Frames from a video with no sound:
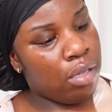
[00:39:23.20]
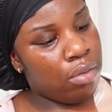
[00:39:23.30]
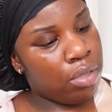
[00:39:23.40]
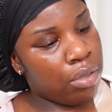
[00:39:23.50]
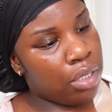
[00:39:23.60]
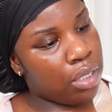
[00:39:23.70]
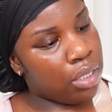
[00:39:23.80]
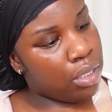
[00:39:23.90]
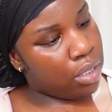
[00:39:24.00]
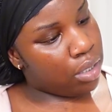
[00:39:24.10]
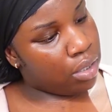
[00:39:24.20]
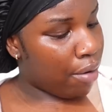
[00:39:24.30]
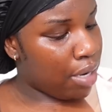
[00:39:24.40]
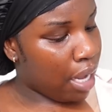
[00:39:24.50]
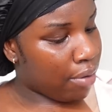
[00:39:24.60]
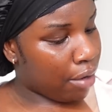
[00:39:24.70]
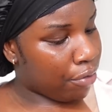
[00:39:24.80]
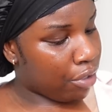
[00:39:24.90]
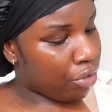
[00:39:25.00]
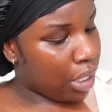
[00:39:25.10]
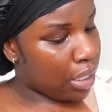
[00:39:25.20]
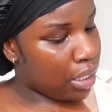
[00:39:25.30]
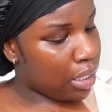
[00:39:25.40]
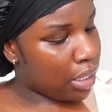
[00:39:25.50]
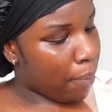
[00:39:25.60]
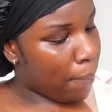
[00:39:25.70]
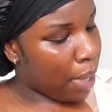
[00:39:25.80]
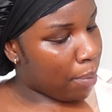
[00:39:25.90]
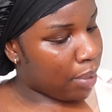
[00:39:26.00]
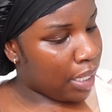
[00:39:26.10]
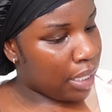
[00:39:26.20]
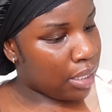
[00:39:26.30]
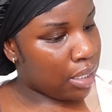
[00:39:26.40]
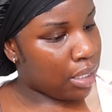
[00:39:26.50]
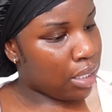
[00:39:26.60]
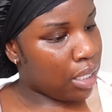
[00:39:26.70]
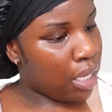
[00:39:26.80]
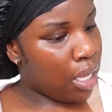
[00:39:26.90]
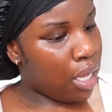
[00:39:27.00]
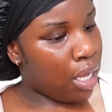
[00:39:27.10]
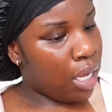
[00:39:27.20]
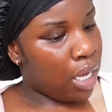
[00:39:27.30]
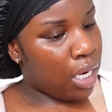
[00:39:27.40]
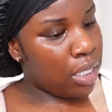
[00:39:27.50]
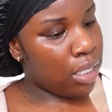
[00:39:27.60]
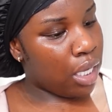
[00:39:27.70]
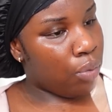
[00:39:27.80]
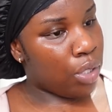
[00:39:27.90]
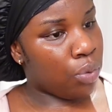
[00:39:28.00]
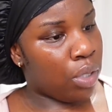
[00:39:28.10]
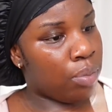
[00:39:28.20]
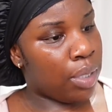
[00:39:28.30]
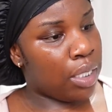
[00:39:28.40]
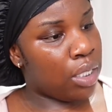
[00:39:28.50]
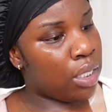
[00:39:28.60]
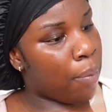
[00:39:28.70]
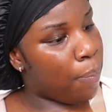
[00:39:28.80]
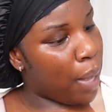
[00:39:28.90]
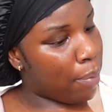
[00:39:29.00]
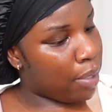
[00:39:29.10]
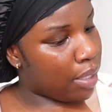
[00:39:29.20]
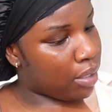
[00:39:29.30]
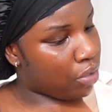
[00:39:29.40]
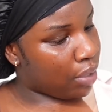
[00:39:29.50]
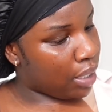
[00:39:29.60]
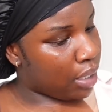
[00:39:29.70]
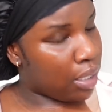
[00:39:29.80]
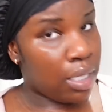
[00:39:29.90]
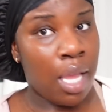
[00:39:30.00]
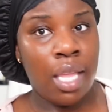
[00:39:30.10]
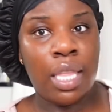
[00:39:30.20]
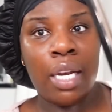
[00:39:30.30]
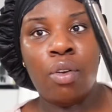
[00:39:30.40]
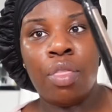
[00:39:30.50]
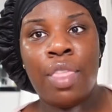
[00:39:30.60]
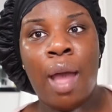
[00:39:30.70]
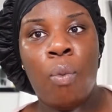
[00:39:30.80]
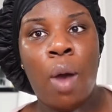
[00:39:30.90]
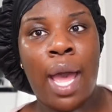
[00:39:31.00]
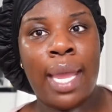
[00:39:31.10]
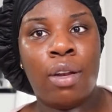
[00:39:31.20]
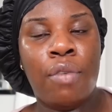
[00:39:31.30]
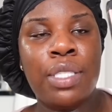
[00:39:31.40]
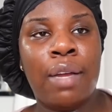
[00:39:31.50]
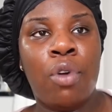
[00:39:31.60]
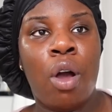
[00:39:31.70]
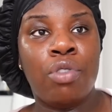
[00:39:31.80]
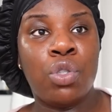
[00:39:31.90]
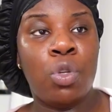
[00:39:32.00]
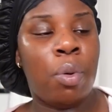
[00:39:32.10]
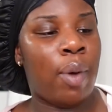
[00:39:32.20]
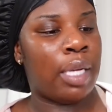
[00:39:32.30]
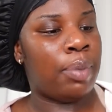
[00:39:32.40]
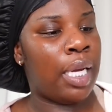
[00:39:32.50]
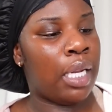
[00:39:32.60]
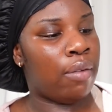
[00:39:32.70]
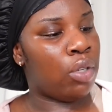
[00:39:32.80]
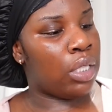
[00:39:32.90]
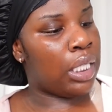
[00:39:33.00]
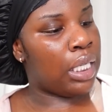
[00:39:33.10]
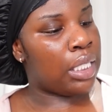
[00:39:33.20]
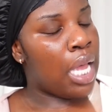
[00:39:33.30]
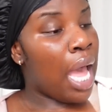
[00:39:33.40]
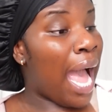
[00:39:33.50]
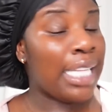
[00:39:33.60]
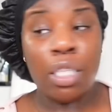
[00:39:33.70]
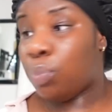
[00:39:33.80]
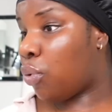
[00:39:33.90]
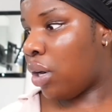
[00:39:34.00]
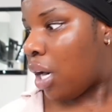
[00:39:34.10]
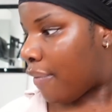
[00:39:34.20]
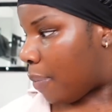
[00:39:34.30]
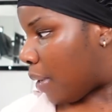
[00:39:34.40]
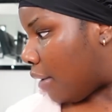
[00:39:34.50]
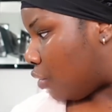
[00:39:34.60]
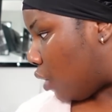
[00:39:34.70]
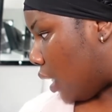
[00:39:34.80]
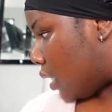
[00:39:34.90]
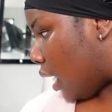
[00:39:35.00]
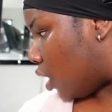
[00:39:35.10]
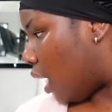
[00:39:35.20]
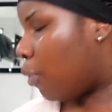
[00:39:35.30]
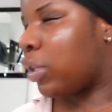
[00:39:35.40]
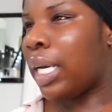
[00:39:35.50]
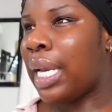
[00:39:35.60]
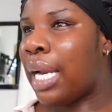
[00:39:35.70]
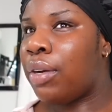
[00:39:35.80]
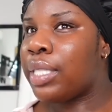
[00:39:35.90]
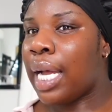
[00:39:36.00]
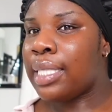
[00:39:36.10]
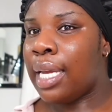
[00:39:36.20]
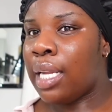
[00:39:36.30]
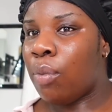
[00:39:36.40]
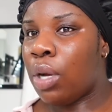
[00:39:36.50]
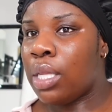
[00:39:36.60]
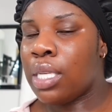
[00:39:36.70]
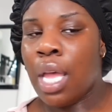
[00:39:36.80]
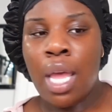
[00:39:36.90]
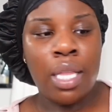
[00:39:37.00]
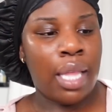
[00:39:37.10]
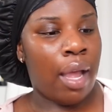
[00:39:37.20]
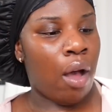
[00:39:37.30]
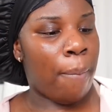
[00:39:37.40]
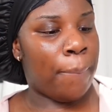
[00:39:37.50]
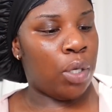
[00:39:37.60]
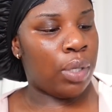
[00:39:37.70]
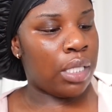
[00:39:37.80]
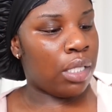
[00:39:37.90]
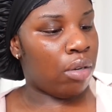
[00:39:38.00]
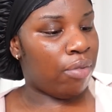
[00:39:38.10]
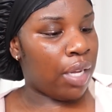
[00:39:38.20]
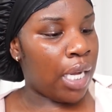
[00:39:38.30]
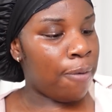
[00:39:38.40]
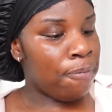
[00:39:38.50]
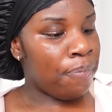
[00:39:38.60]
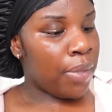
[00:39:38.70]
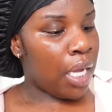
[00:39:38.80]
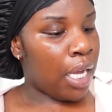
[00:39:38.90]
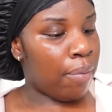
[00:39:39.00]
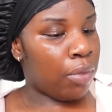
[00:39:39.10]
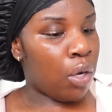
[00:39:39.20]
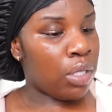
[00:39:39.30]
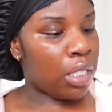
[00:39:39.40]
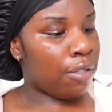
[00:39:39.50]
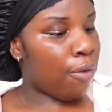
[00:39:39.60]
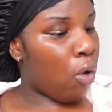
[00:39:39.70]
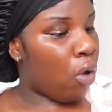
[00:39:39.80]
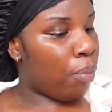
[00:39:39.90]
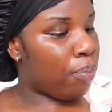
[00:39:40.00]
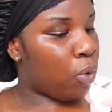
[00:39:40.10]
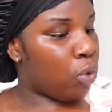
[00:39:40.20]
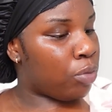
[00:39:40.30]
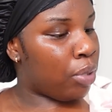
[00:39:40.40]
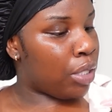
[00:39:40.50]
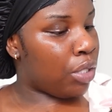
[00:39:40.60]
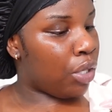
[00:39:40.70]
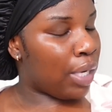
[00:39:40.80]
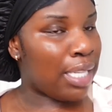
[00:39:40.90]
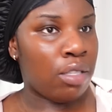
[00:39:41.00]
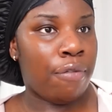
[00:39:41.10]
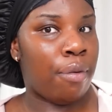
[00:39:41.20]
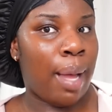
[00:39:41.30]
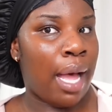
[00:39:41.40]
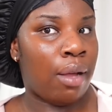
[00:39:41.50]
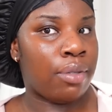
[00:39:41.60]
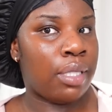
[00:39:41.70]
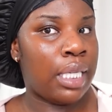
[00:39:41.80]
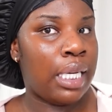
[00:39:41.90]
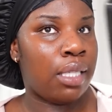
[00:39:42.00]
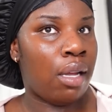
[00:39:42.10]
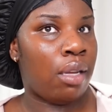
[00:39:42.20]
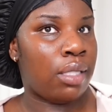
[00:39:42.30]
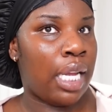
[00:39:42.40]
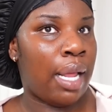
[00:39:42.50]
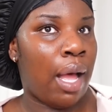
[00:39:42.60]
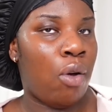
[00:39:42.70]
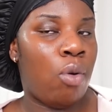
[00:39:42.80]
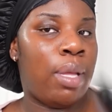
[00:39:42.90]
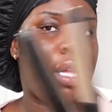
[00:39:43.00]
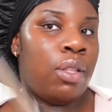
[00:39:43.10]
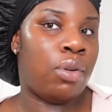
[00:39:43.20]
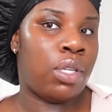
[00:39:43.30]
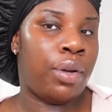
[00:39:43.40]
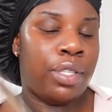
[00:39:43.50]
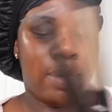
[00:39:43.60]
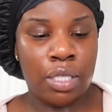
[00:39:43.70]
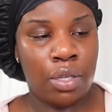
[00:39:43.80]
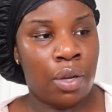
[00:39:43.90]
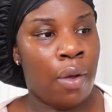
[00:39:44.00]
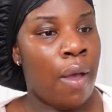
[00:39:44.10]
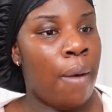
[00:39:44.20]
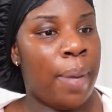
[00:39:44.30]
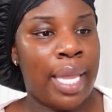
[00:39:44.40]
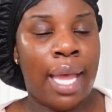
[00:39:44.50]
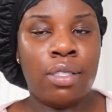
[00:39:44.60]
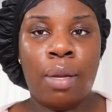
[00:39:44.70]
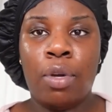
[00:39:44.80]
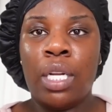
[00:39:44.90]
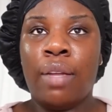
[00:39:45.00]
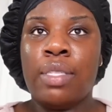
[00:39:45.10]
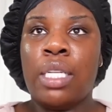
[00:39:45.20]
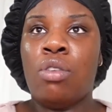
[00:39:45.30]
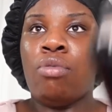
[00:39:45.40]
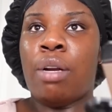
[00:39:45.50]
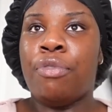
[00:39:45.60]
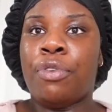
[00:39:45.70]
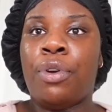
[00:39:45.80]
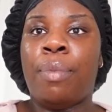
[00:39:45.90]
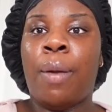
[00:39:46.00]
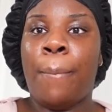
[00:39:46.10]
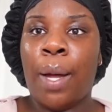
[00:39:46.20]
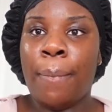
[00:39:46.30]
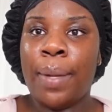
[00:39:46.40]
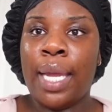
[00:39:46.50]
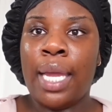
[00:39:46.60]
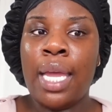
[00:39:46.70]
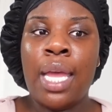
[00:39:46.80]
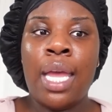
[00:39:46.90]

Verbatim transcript: Which one is this? I really have like three straighteners. This is the Babyliss. It doesn't say which one, but it's just the Babyliss straighteners. They're not that wide. Obviously, I've got a super wide plate and then I've got these. I actually bought another pair of straighteners, actually. I bought the Nano Titanium ones. They are blue and silver um, those is for Kors Beauty Studio. That's not for my house. These are staying at home and then those are going to my studio. But yeah, so I'm going to give this a little run through. I'm going to bump it.